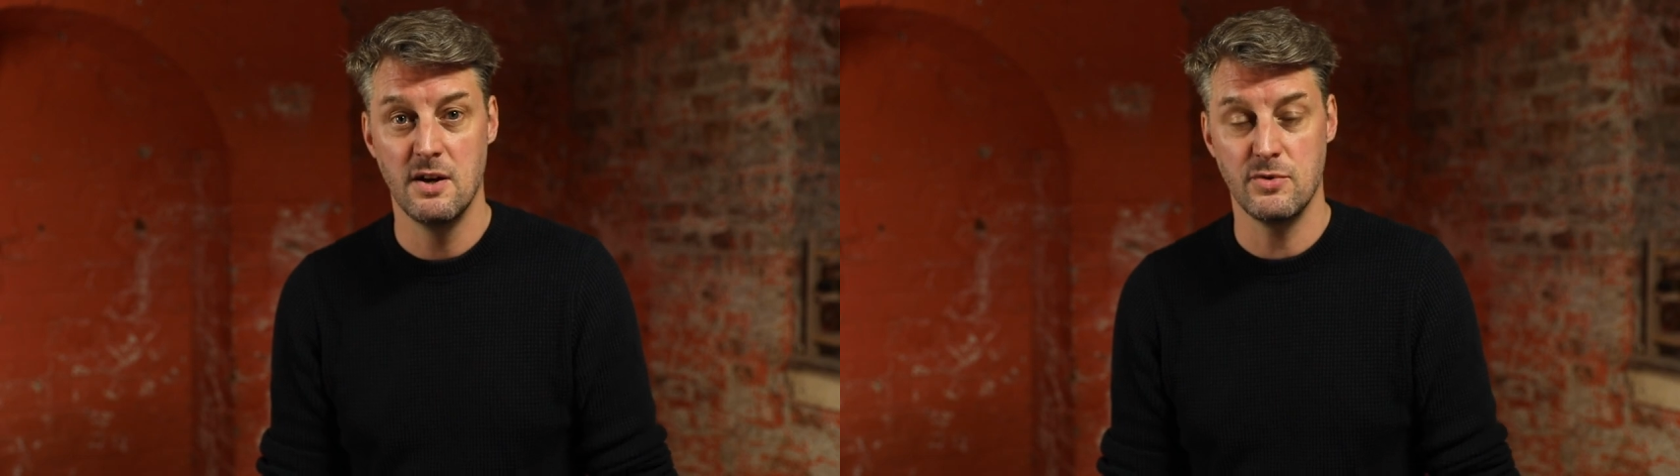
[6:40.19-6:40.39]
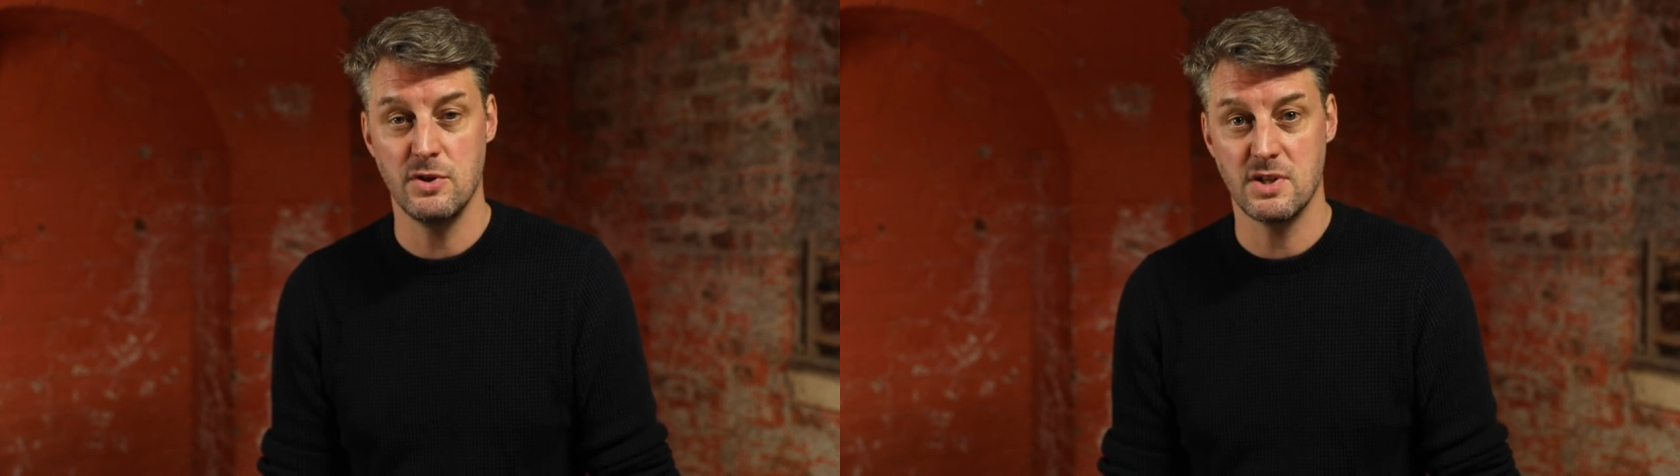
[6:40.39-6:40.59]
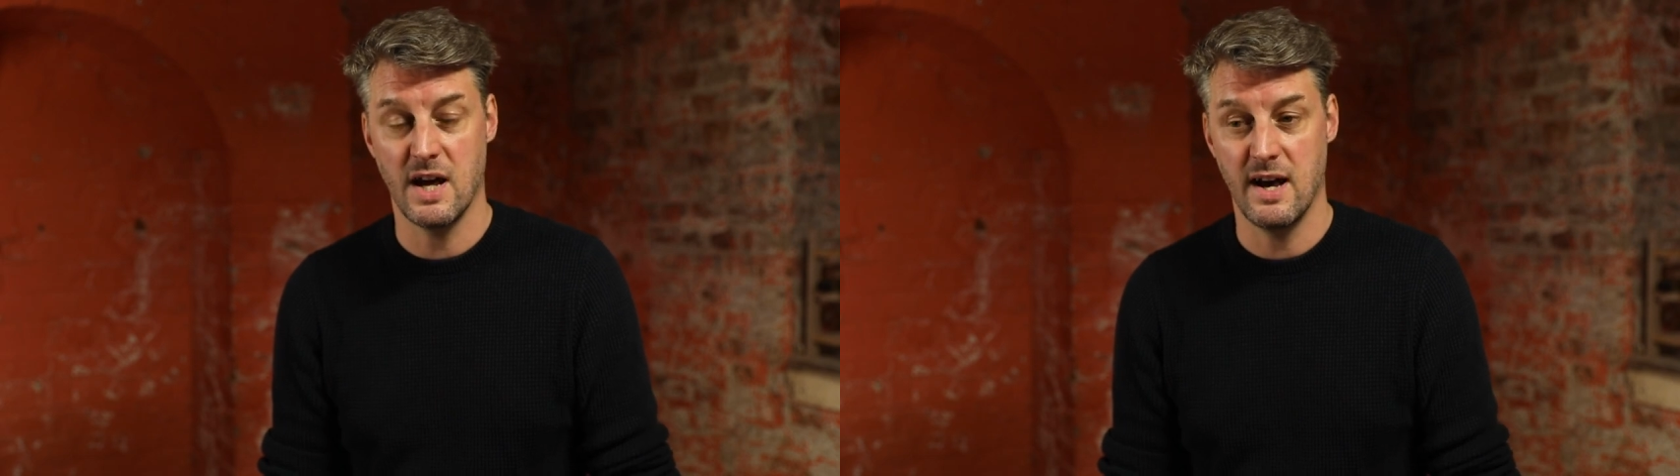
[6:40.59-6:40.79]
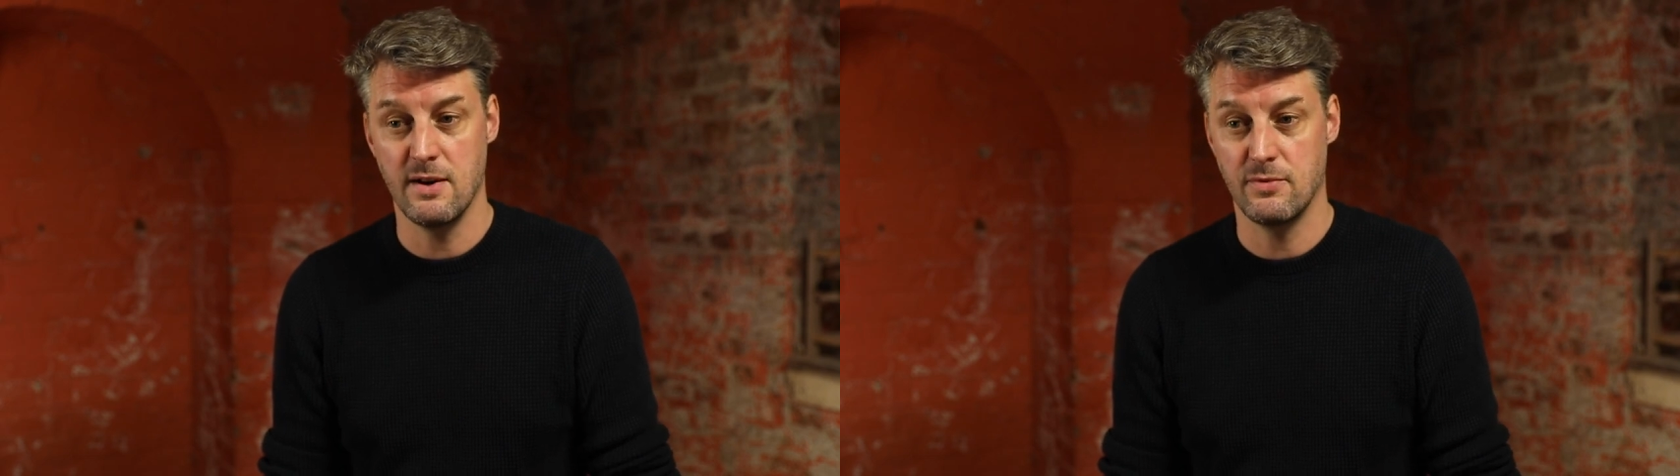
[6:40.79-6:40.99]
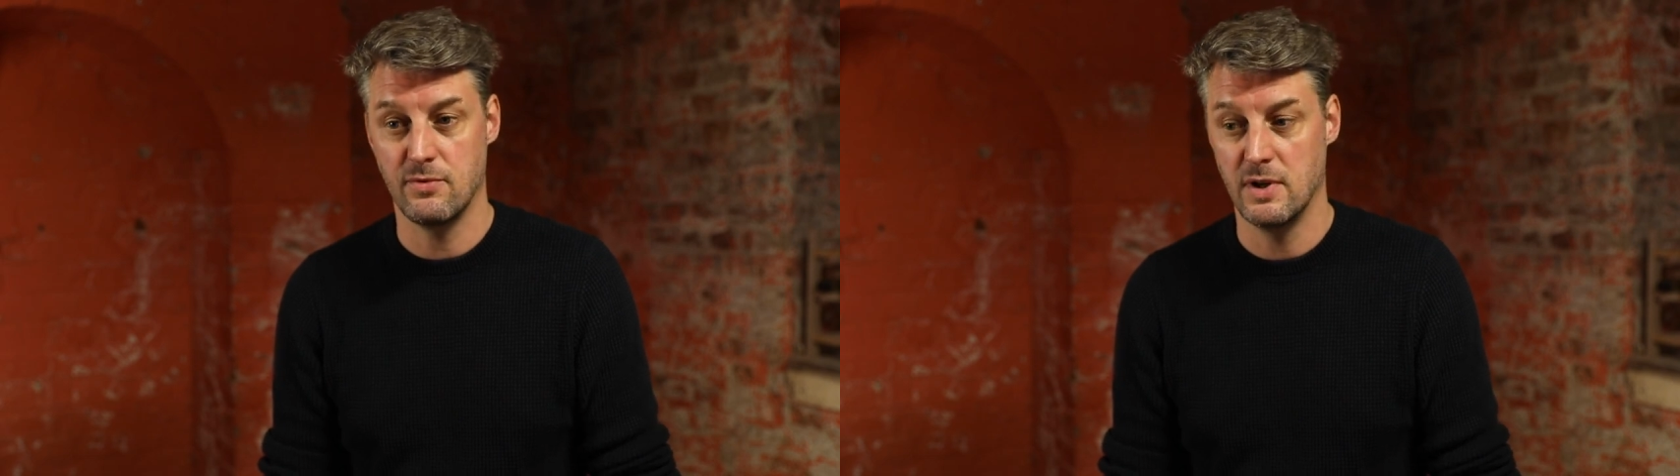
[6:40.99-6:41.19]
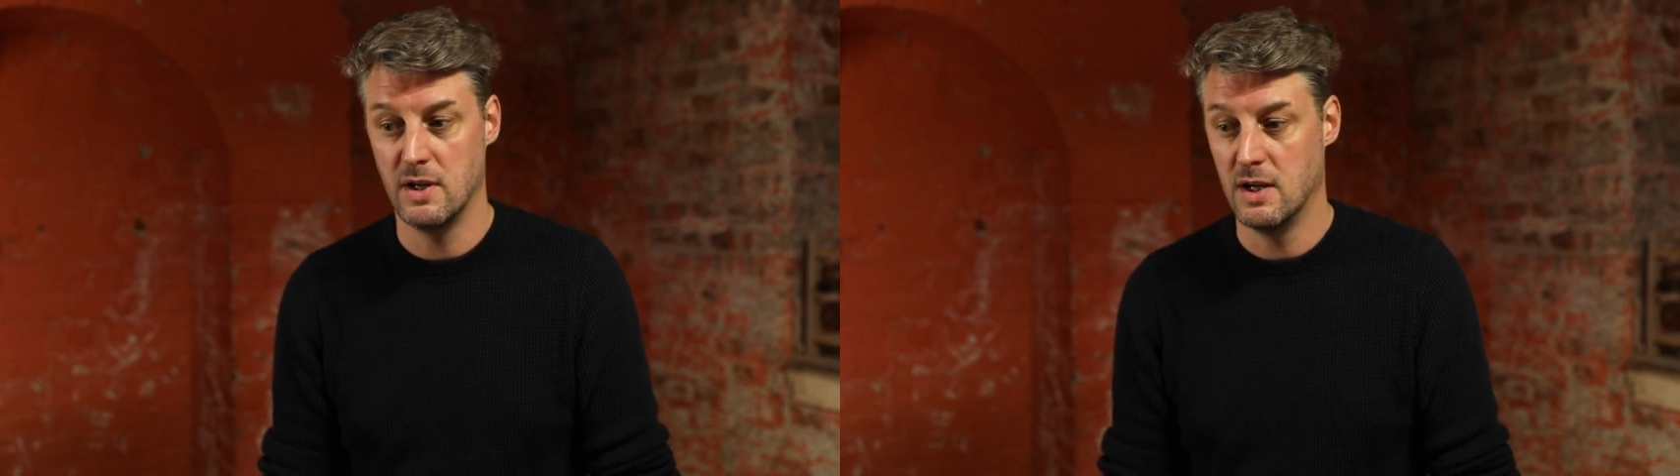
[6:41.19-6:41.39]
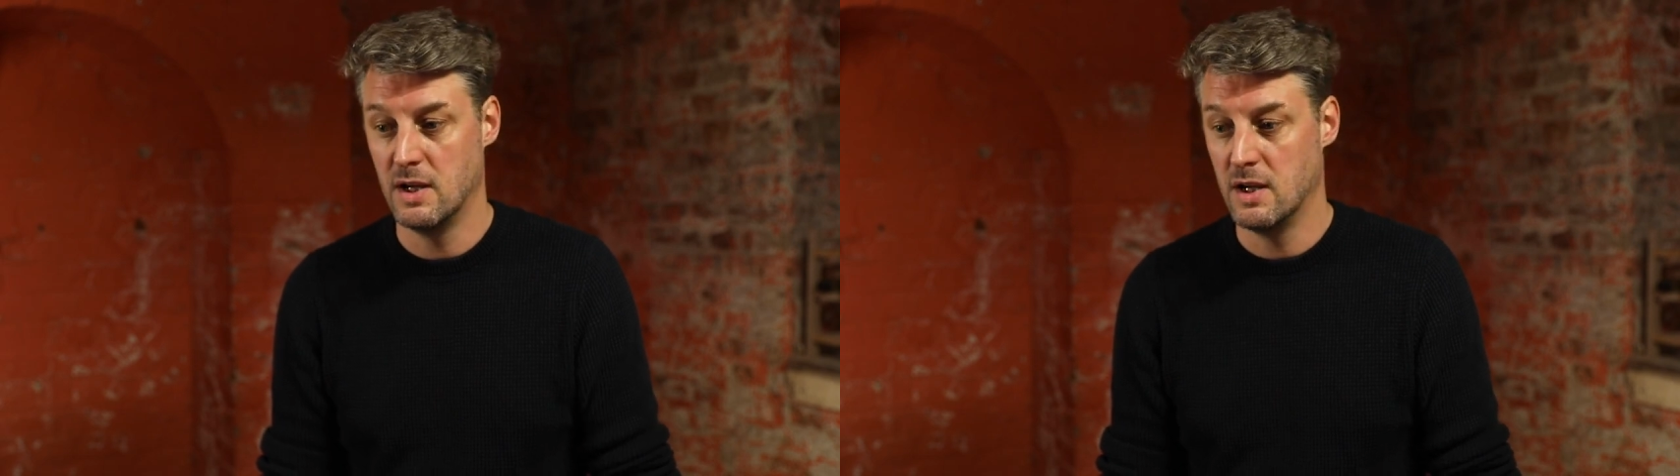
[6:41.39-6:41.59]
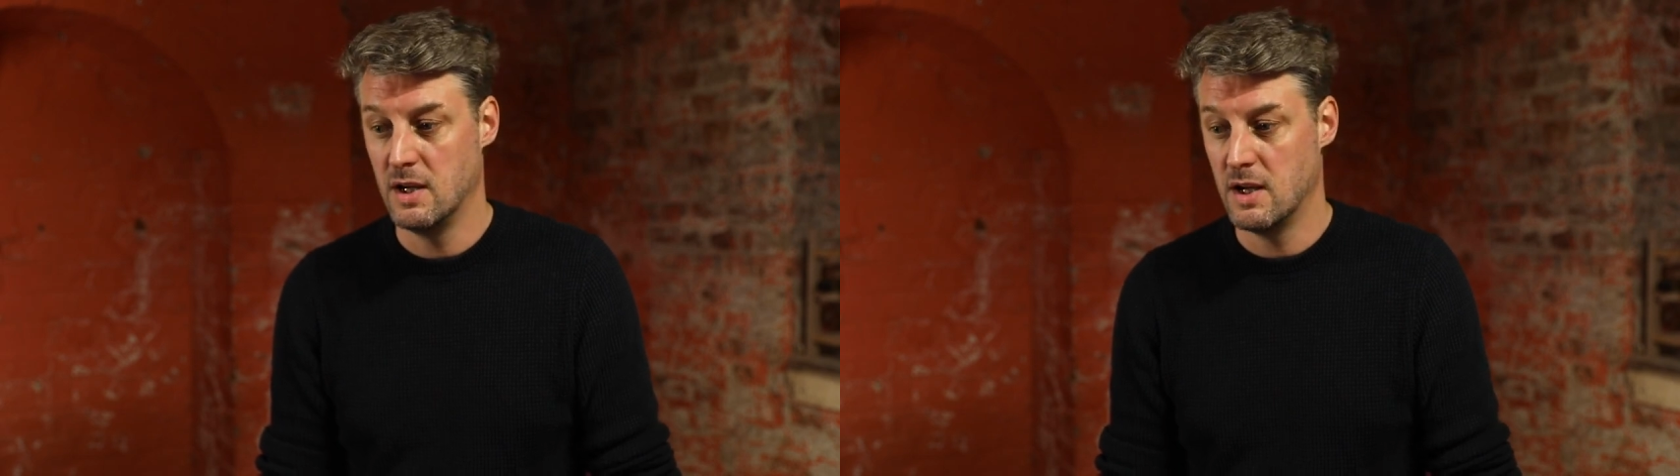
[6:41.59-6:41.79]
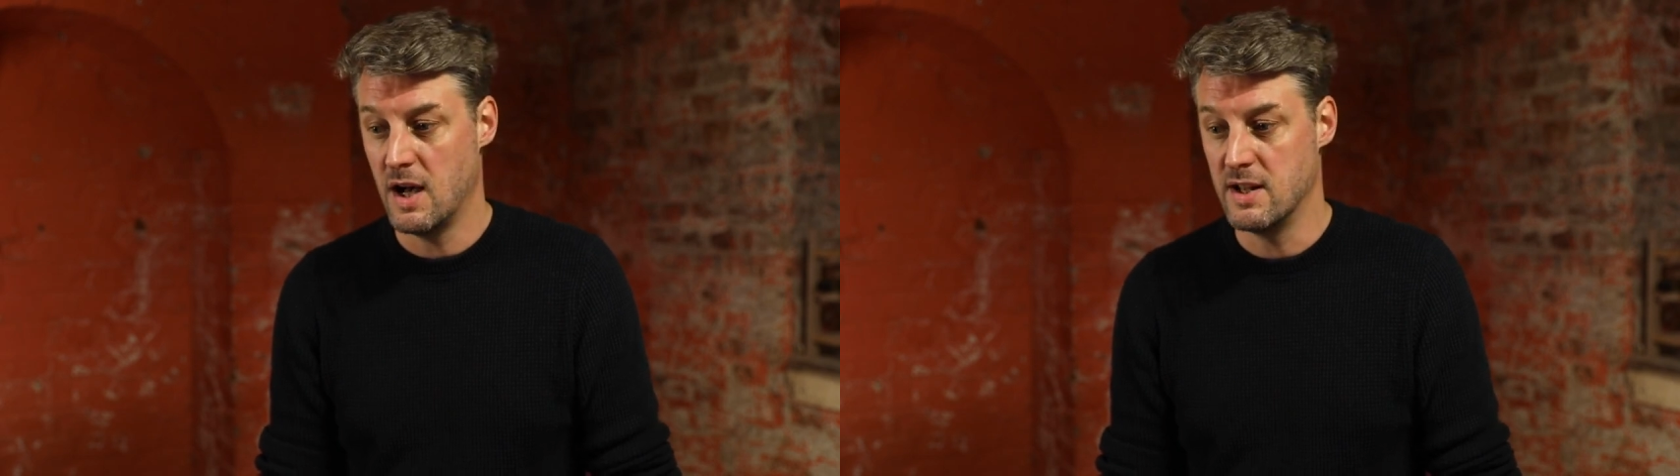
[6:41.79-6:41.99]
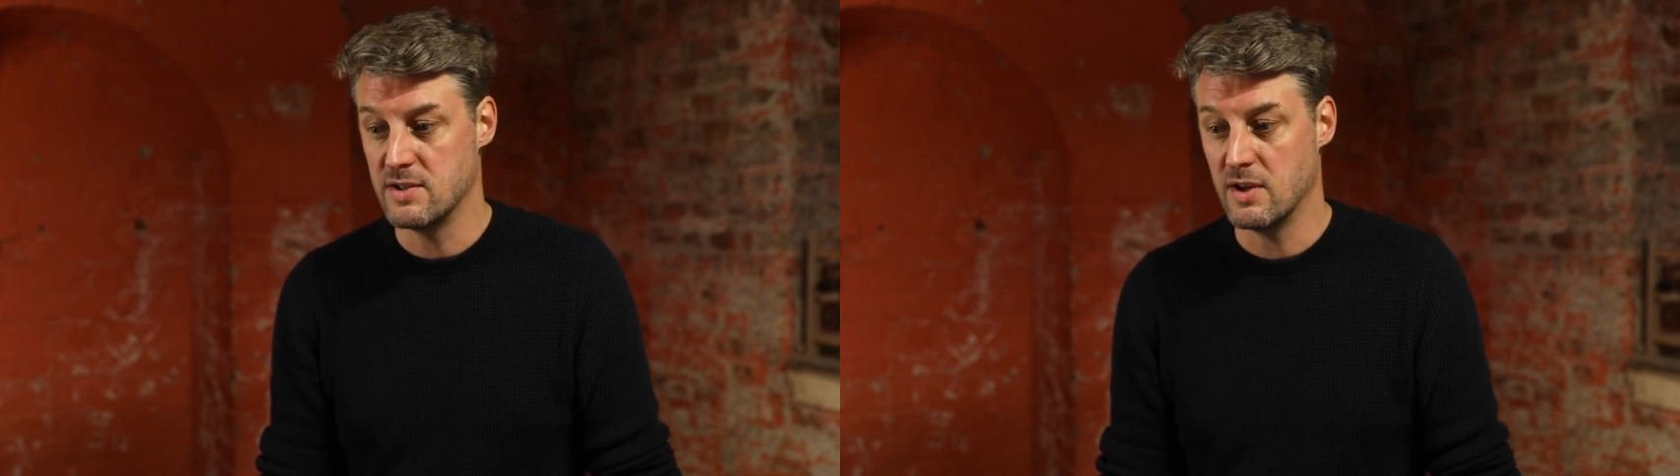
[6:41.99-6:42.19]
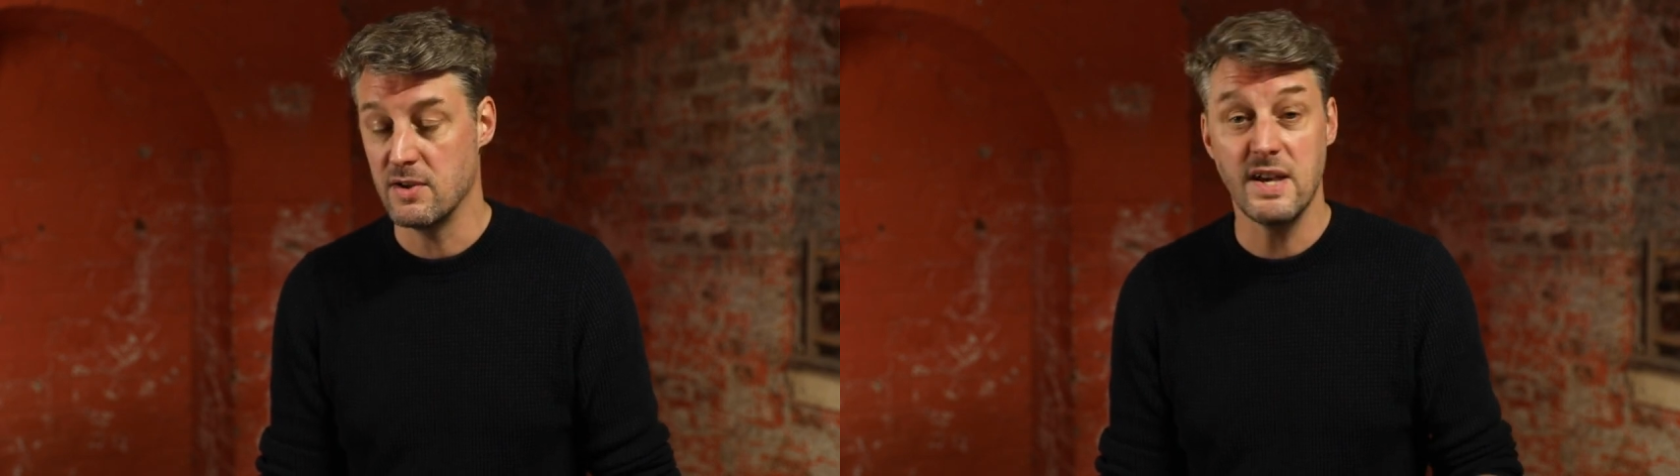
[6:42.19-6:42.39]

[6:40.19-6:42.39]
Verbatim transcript: for you to have. And uh,